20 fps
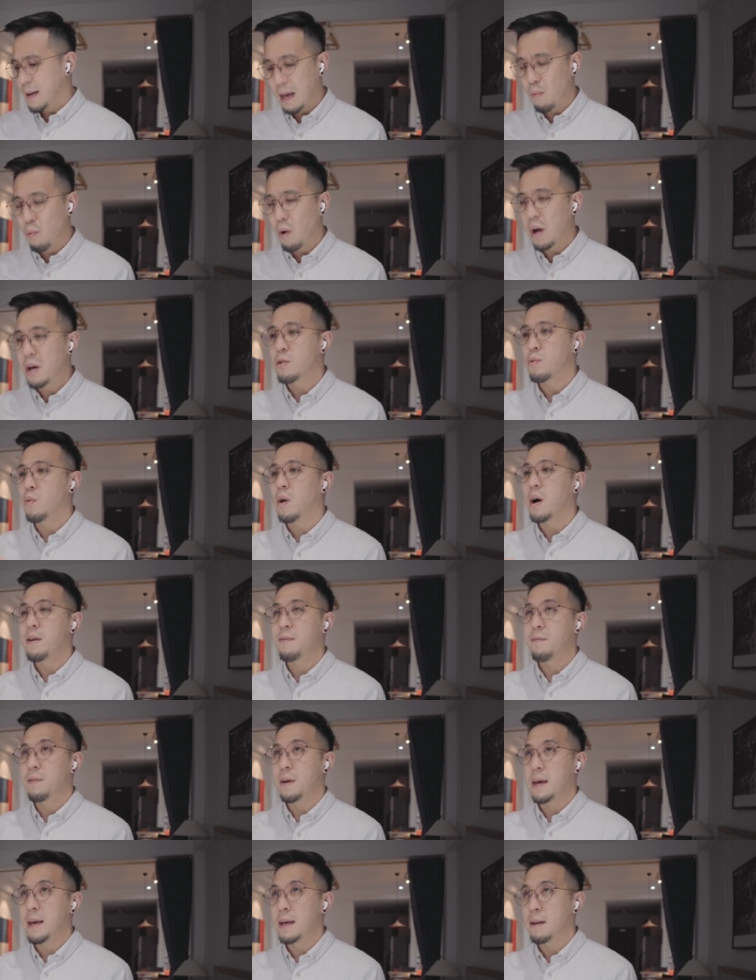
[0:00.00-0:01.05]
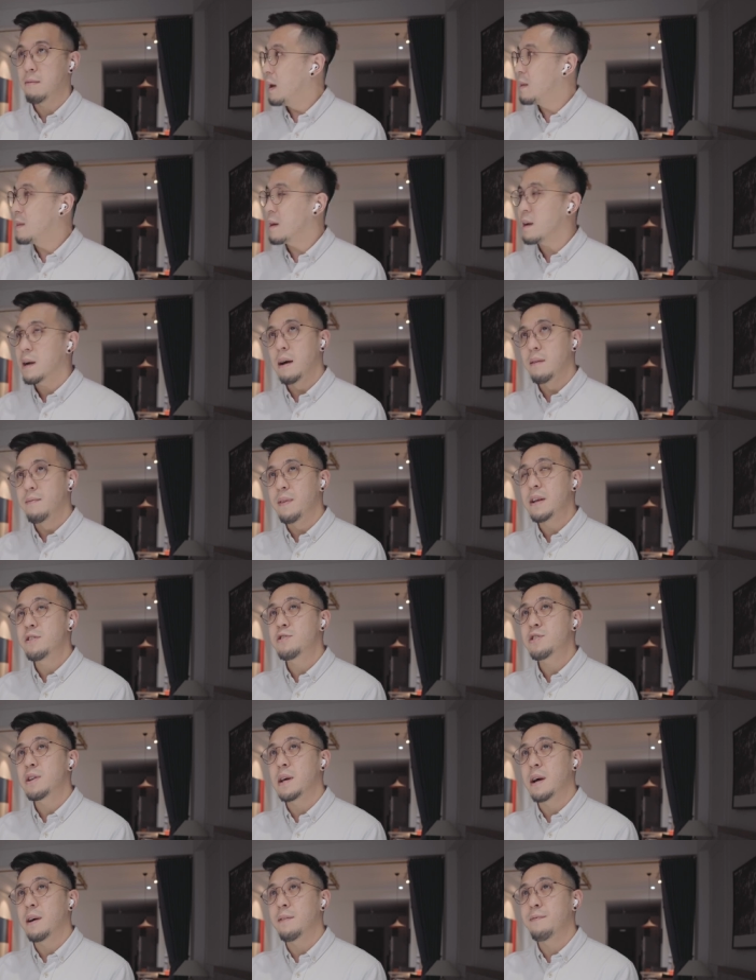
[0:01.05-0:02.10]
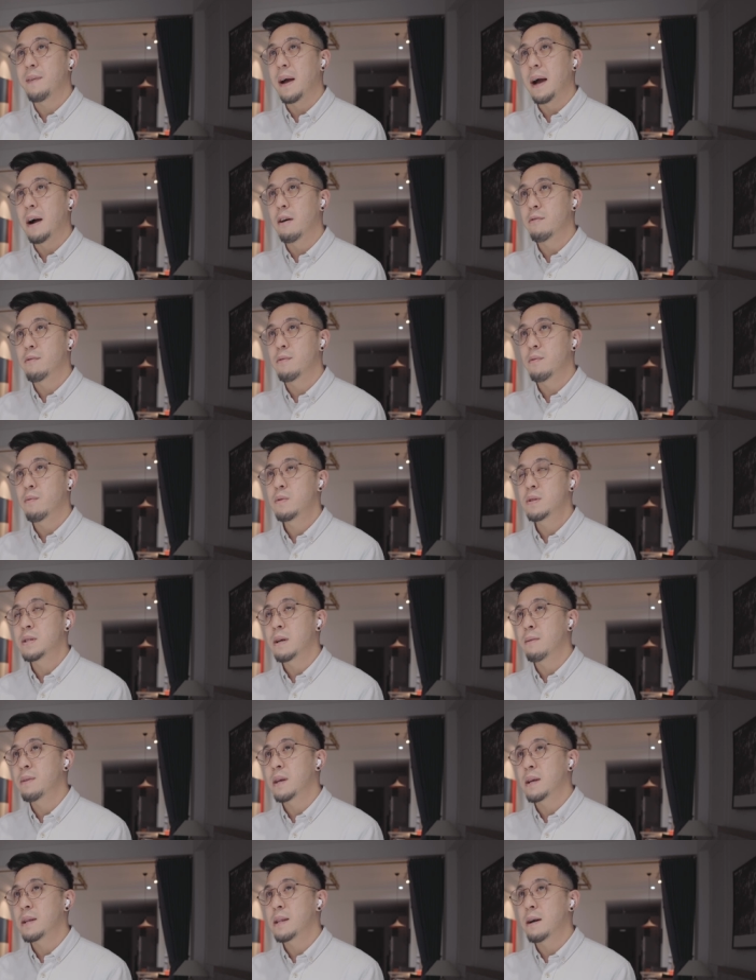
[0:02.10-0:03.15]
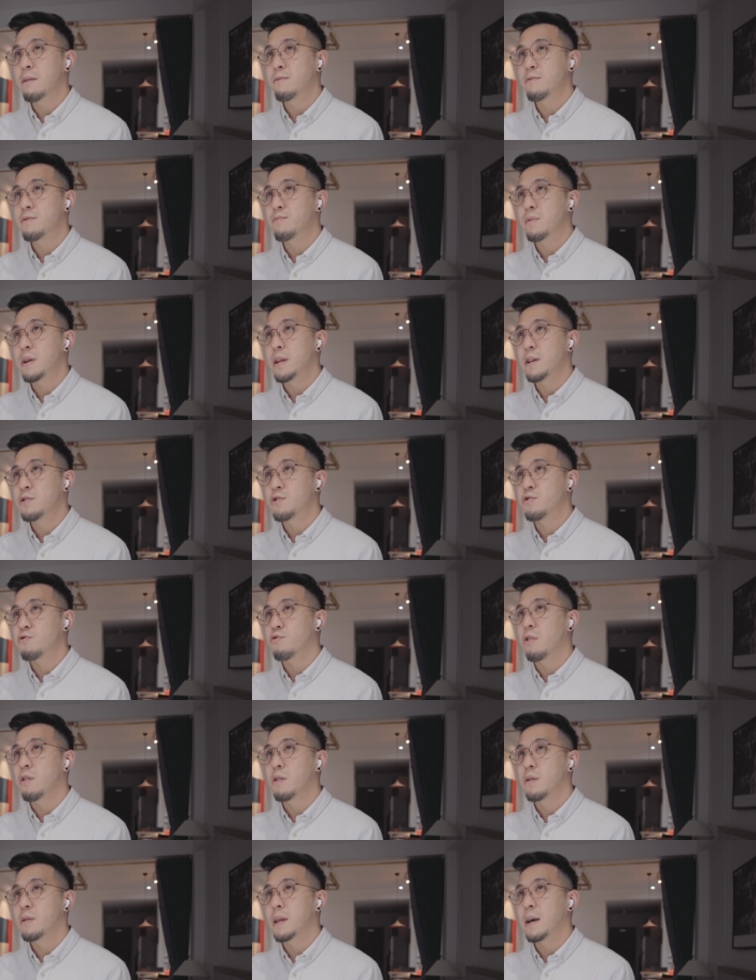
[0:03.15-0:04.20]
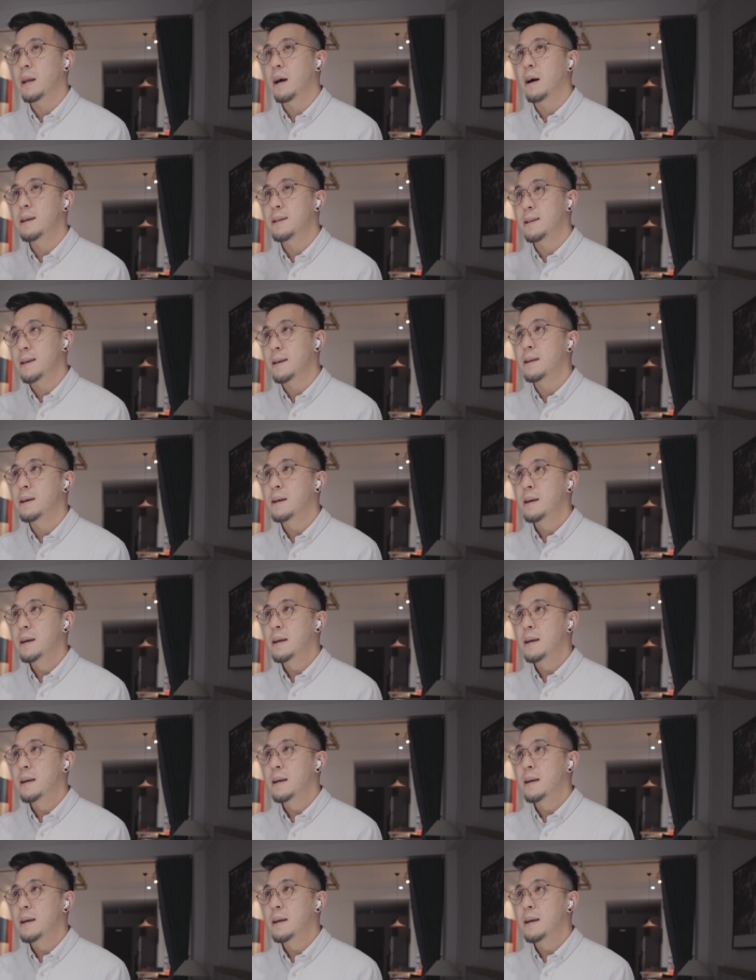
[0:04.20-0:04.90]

And where do I fit in? I think eventually I found something that was really strong that I did,